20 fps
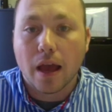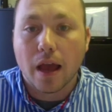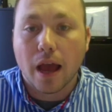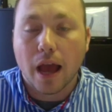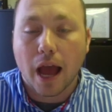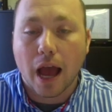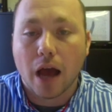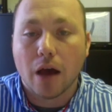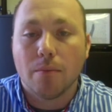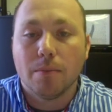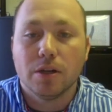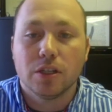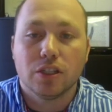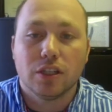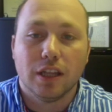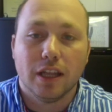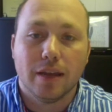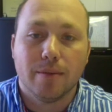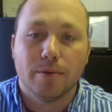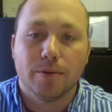How much
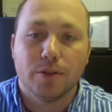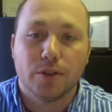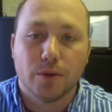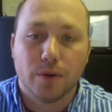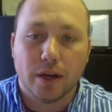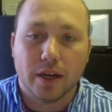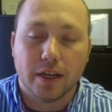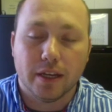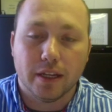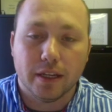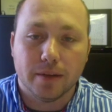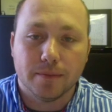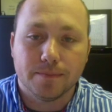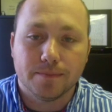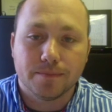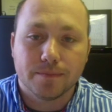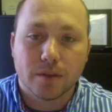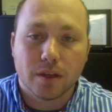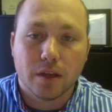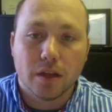labor do I need?
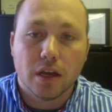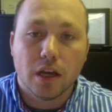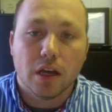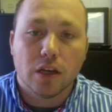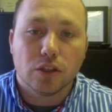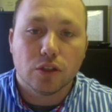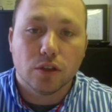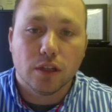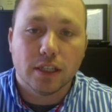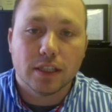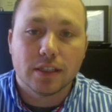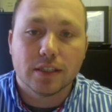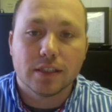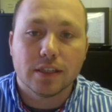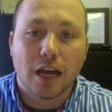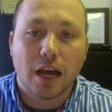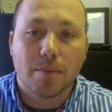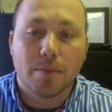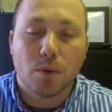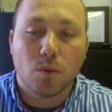So let's
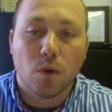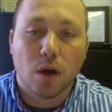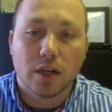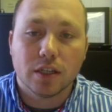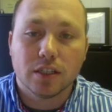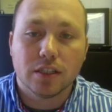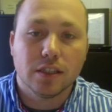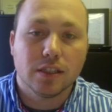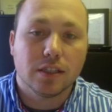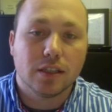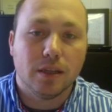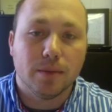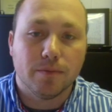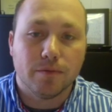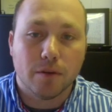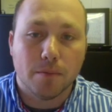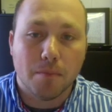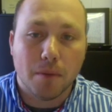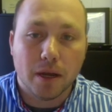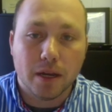stop and watch this clip
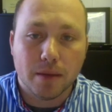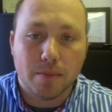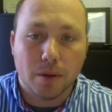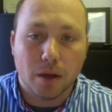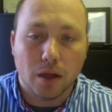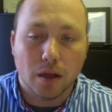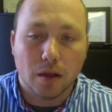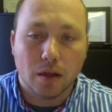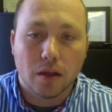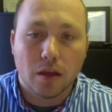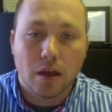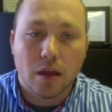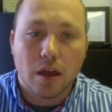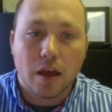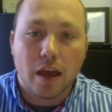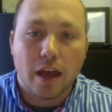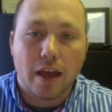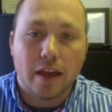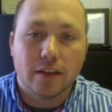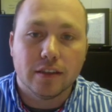from Moneyball
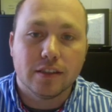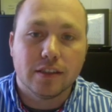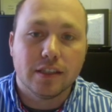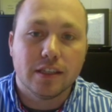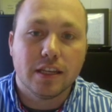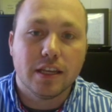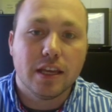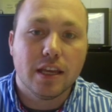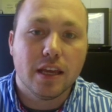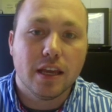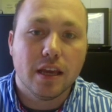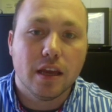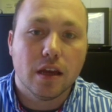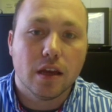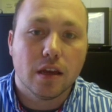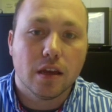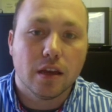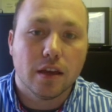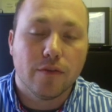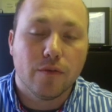and see
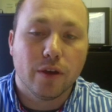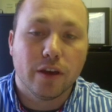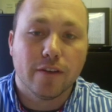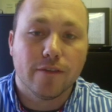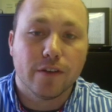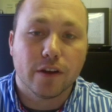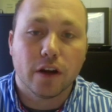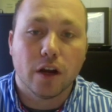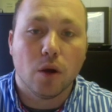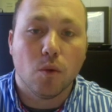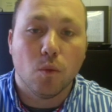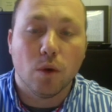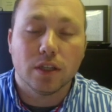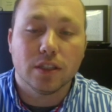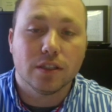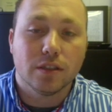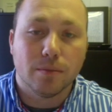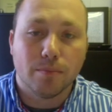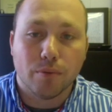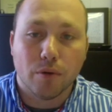if we can figure out
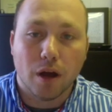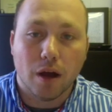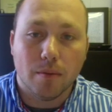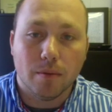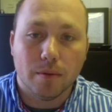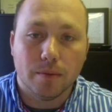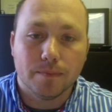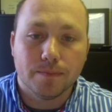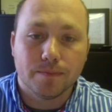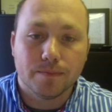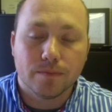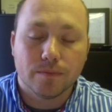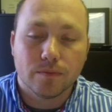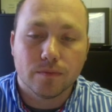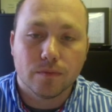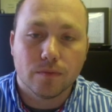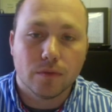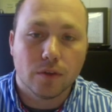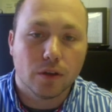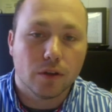what's the problem.
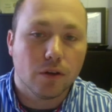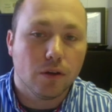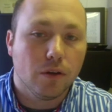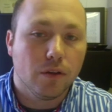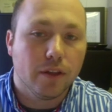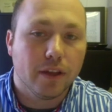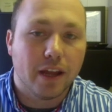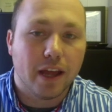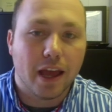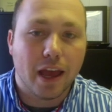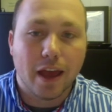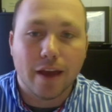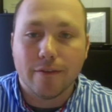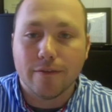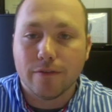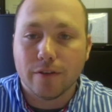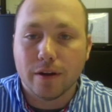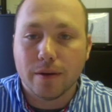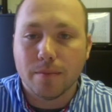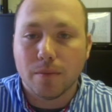The goal that
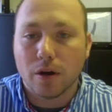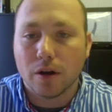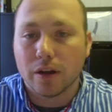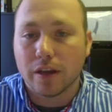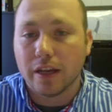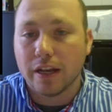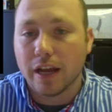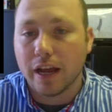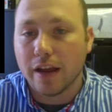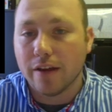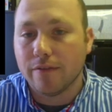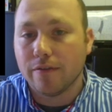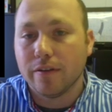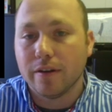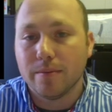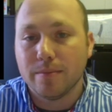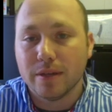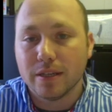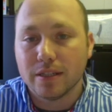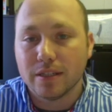every market,
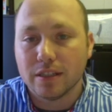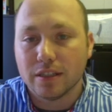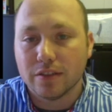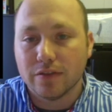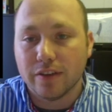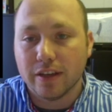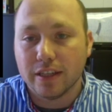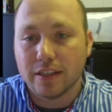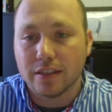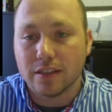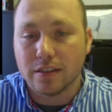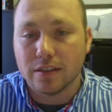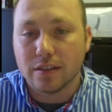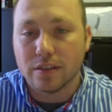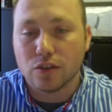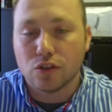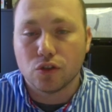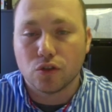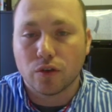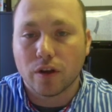every business faces
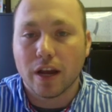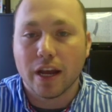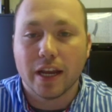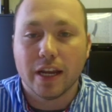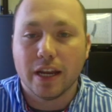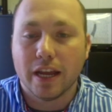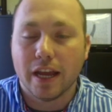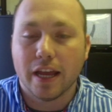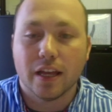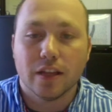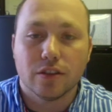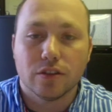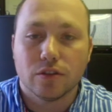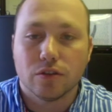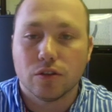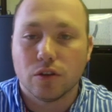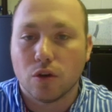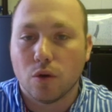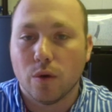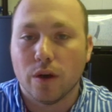is trying to
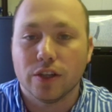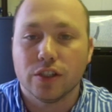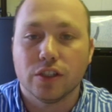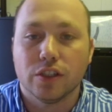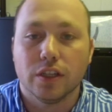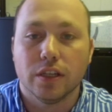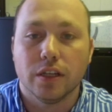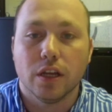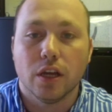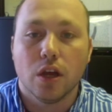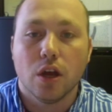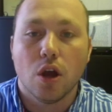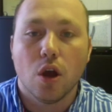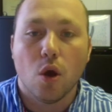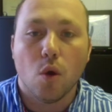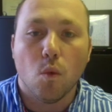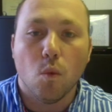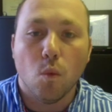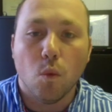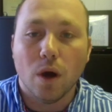answer the question,
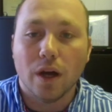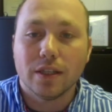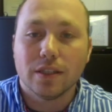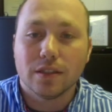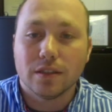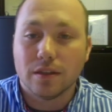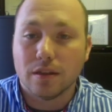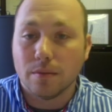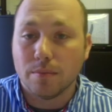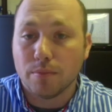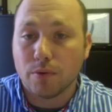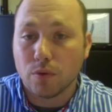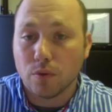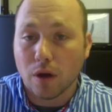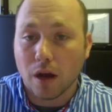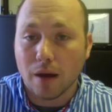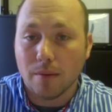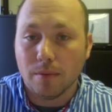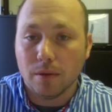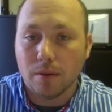what's the
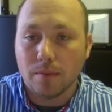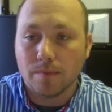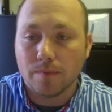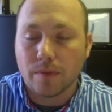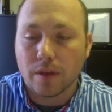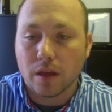problem?